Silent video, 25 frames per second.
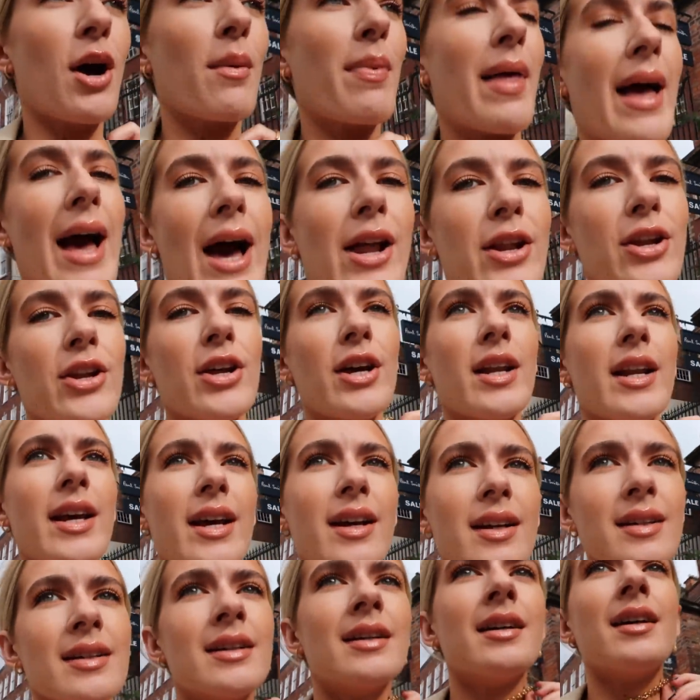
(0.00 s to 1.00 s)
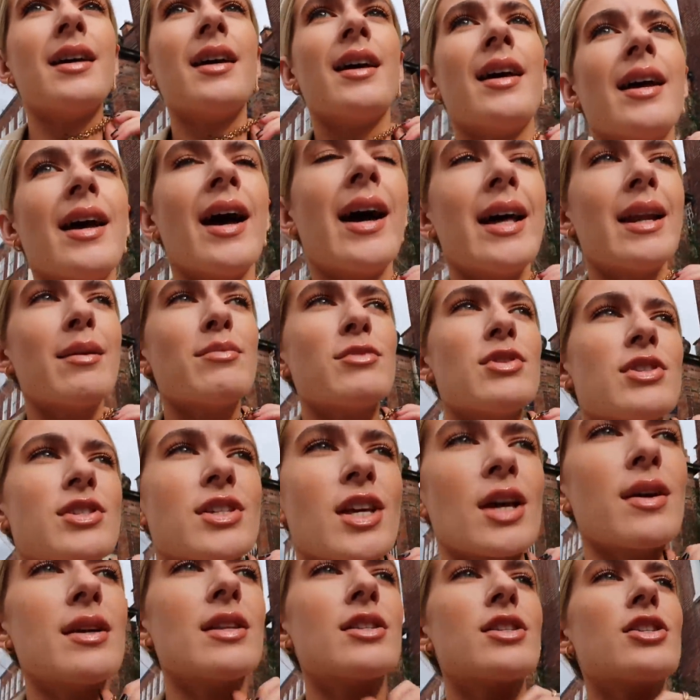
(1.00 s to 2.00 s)
top that I had on earlier. I'm
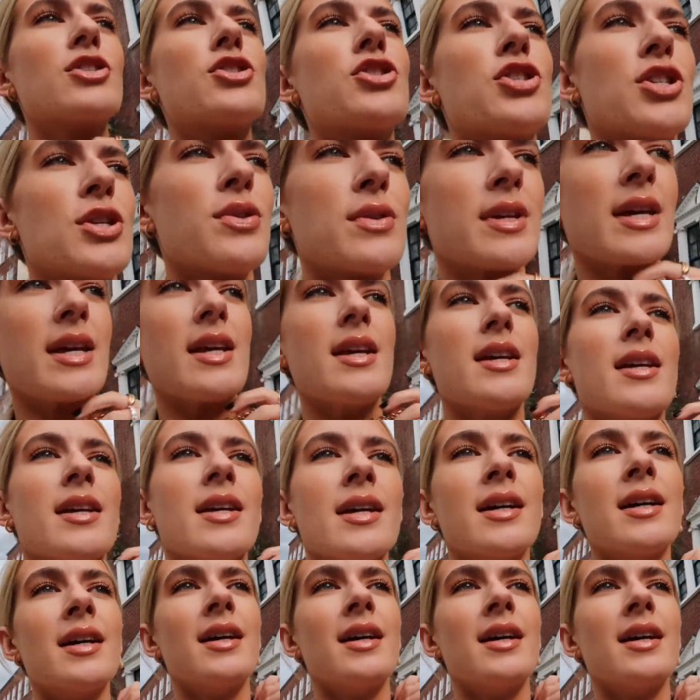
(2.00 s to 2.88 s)
just going to Juni.